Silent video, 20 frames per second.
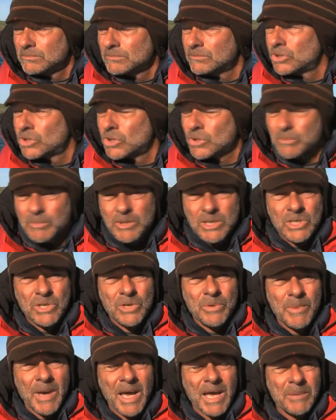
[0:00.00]
Shouldn't be
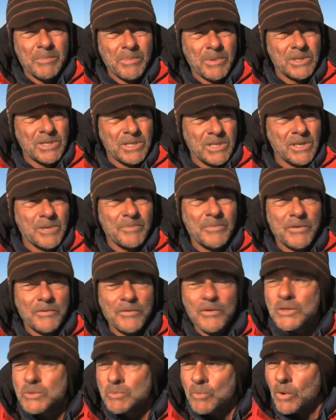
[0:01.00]
too bad, but
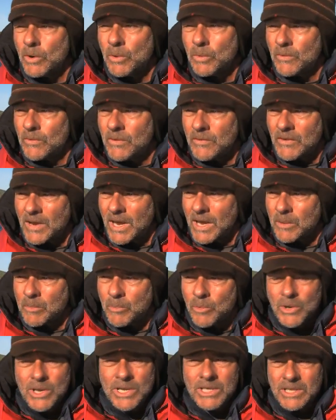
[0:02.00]
first morning we've even had a
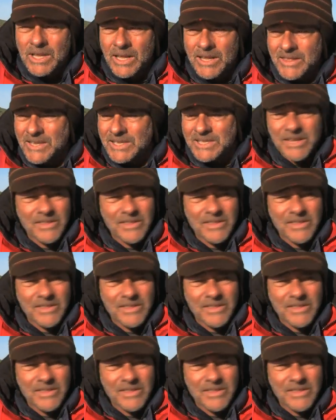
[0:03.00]
breeze like this, I